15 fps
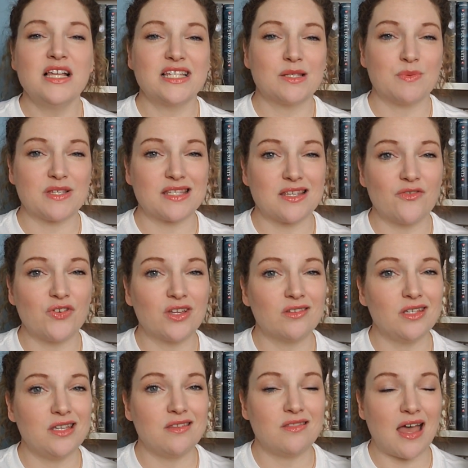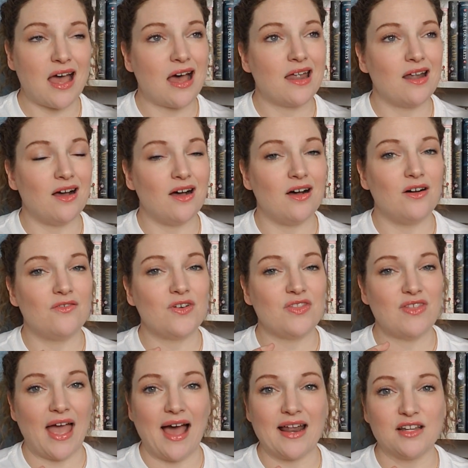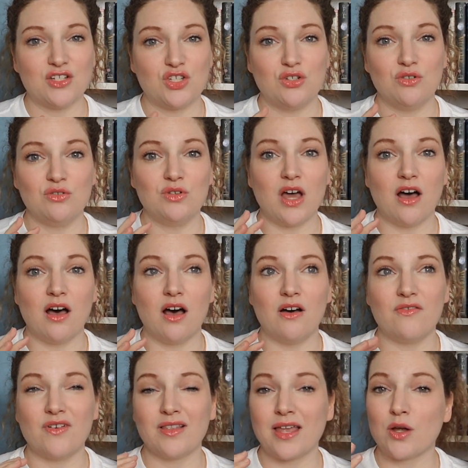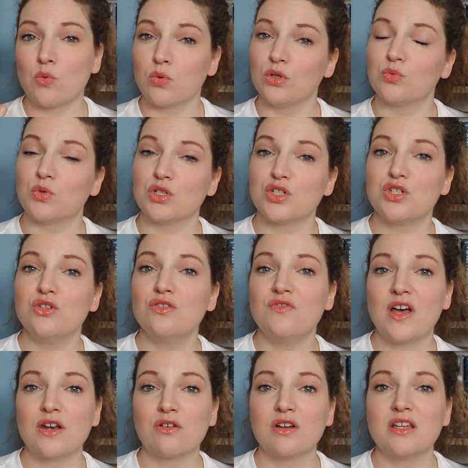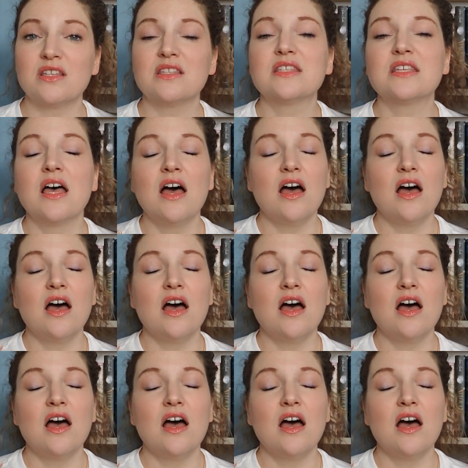specifically that of the attitude of like World War II veterans